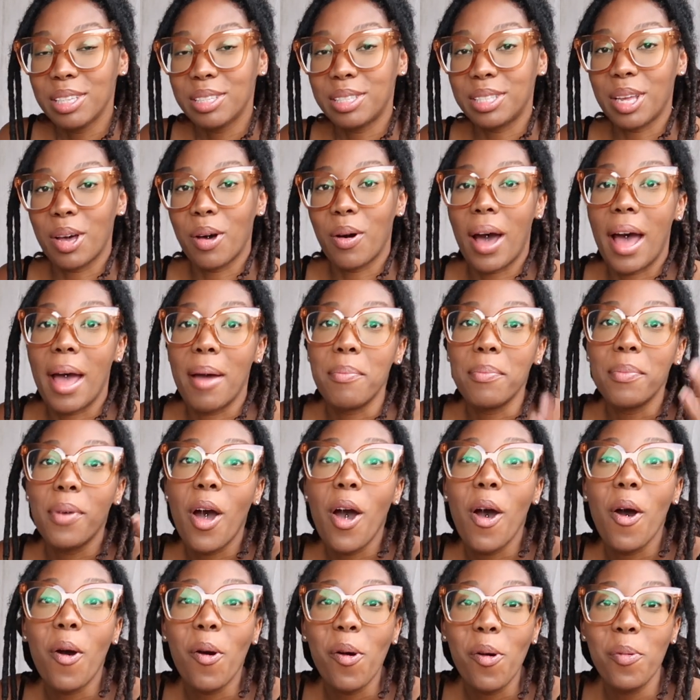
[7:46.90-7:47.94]
So I'm
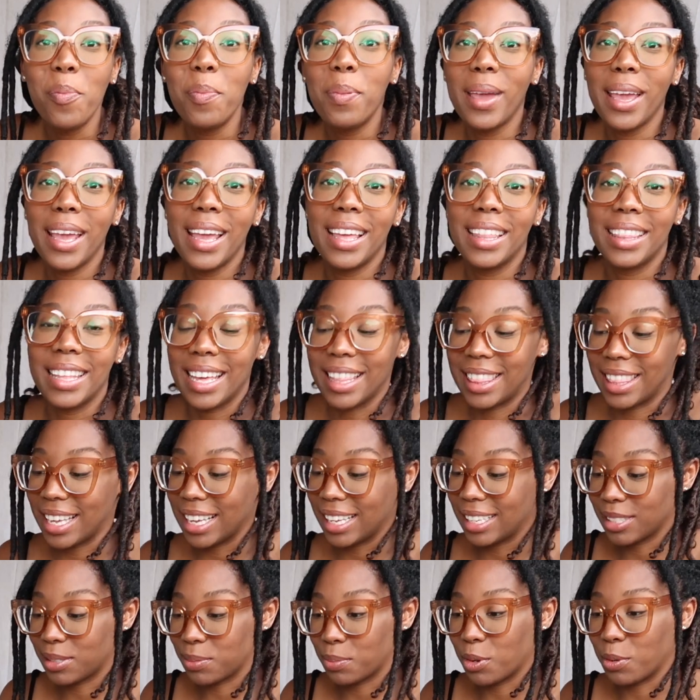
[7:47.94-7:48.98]
hoping that
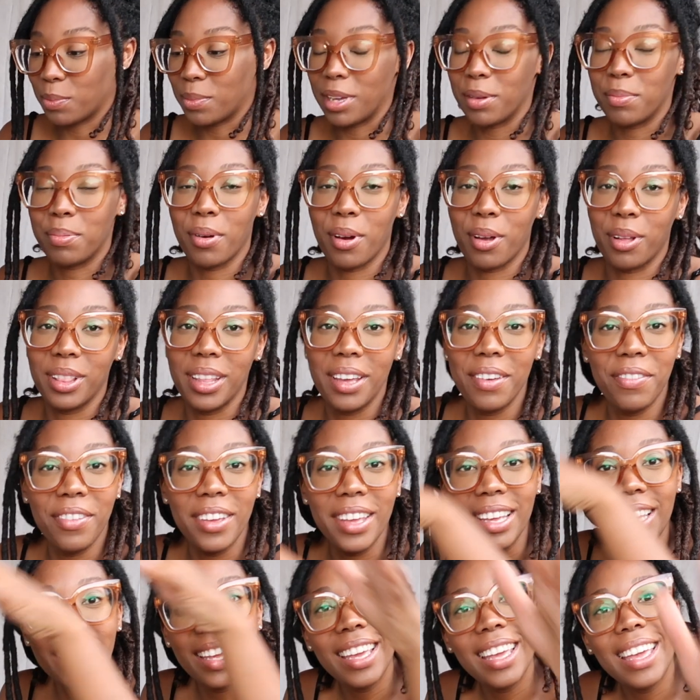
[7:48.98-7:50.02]
these will be
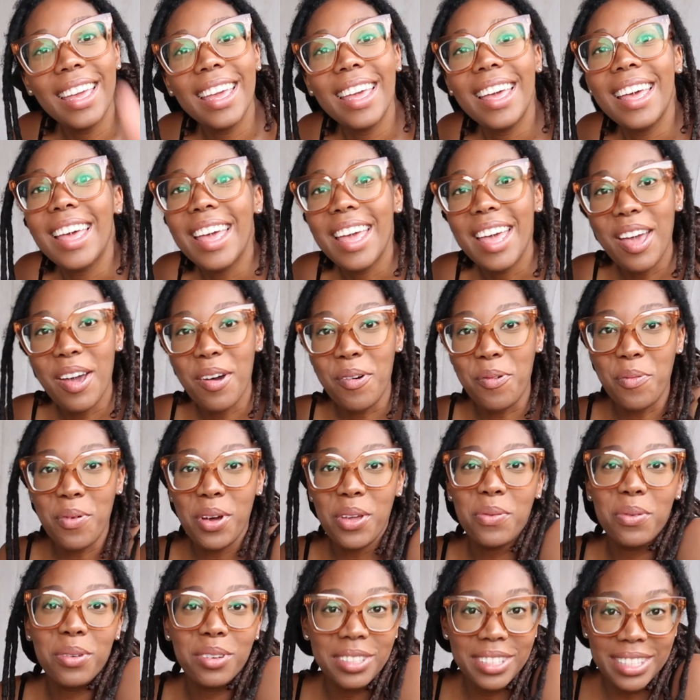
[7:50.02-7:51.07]
prolific.
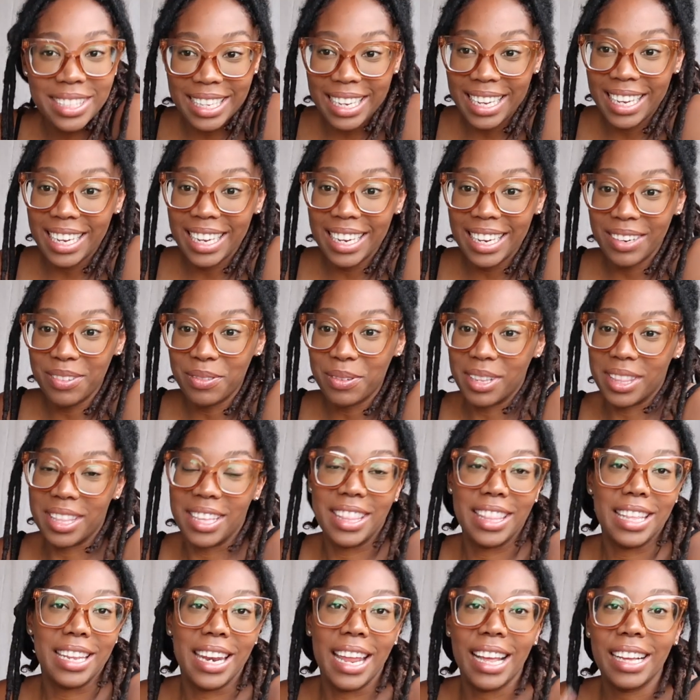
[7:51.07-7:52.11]
We will see
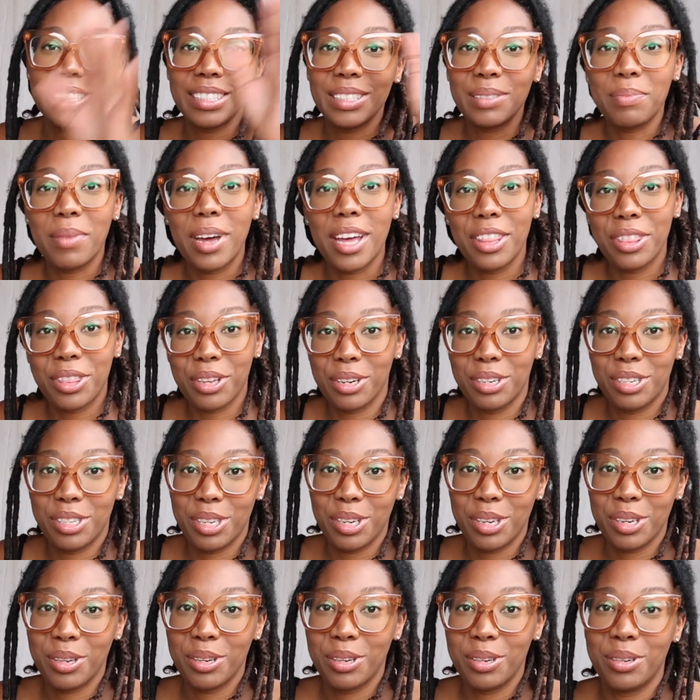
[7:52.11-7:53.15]
within the next month or
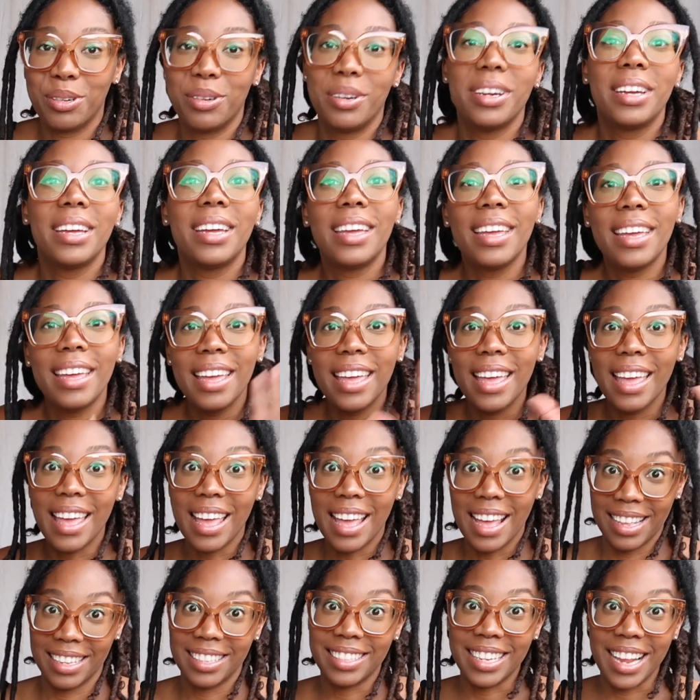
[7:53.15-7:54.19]
two.
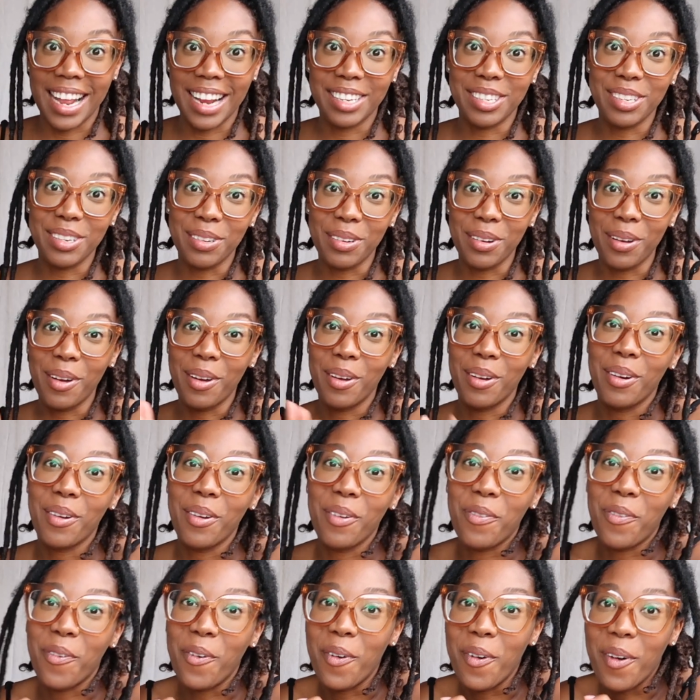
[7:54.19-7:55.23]
Stay tuned
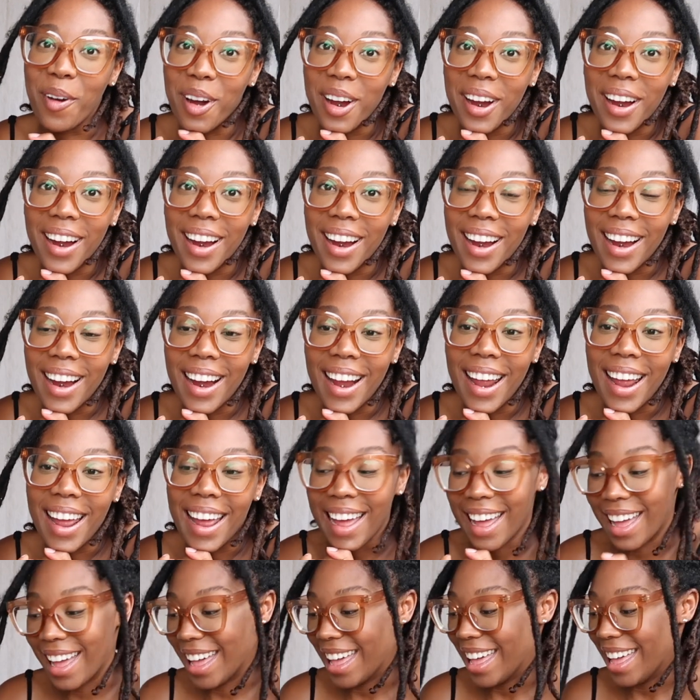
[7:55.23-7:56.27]
for
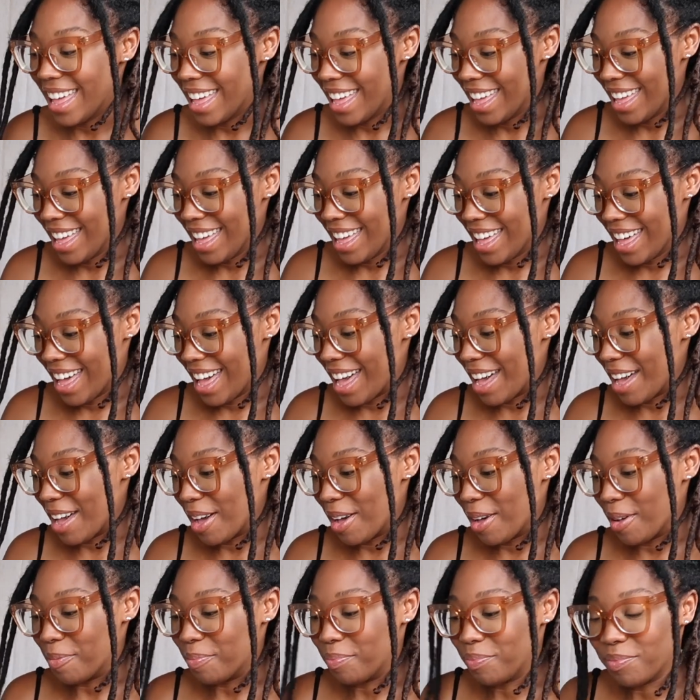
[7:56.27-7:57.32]

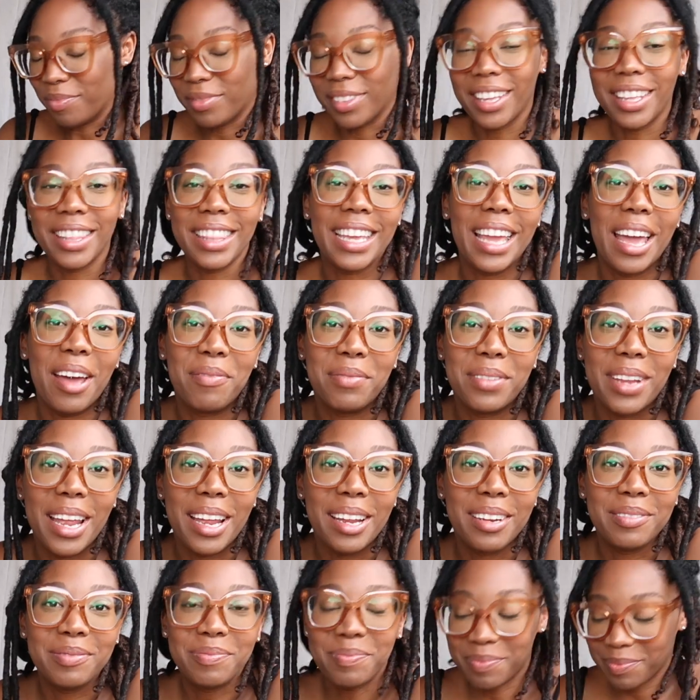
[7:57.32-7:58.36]
the
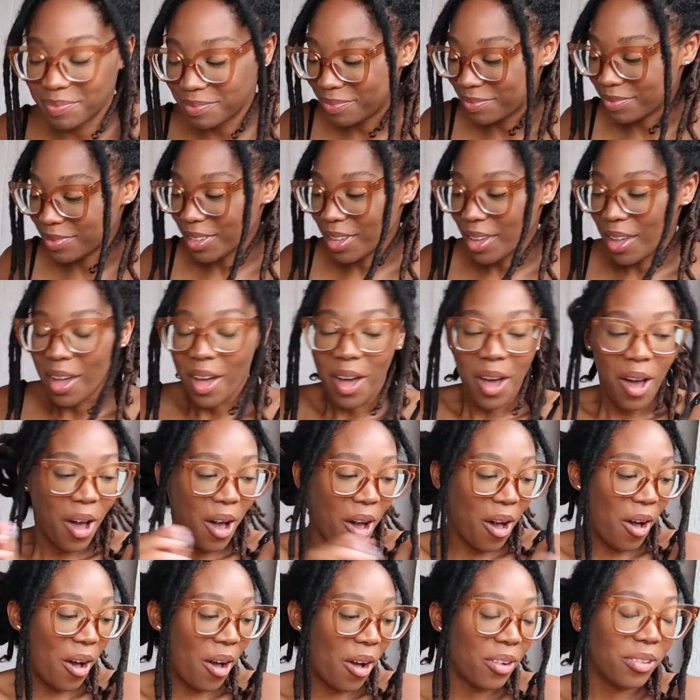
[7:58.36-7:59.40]
update.
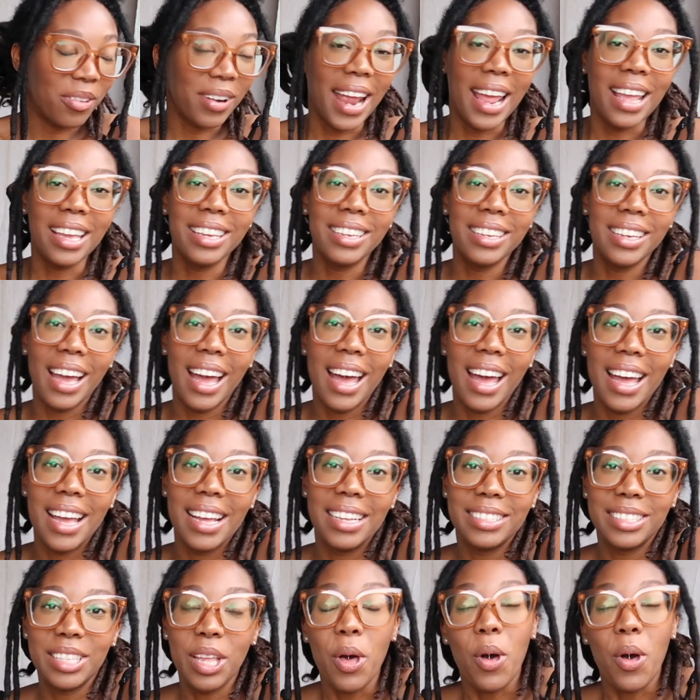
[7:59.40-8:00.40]
All right, you guys.